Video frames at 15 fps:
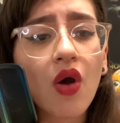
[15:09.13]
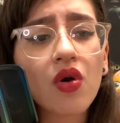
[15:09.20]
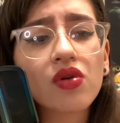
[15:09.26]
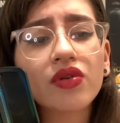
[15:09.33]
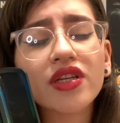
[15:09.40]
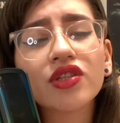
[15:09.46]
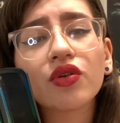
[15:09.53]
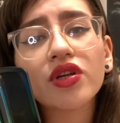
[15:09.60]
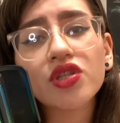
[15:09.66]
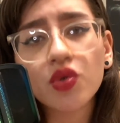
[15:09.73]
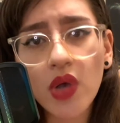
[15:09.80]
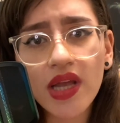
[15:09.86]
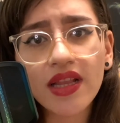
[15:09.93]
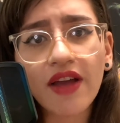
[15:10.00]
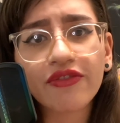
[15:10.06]
oh, it's going
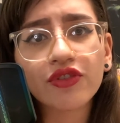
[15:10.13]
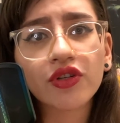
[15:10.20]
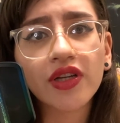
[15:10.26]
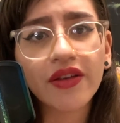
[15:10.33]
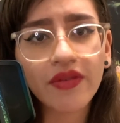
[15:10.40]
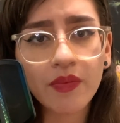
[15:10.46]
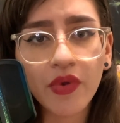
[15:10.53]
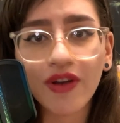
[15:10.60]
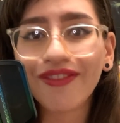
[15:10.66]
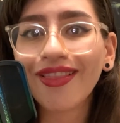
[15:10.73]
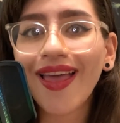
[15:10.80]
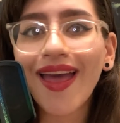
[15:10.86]
to end after giving birth.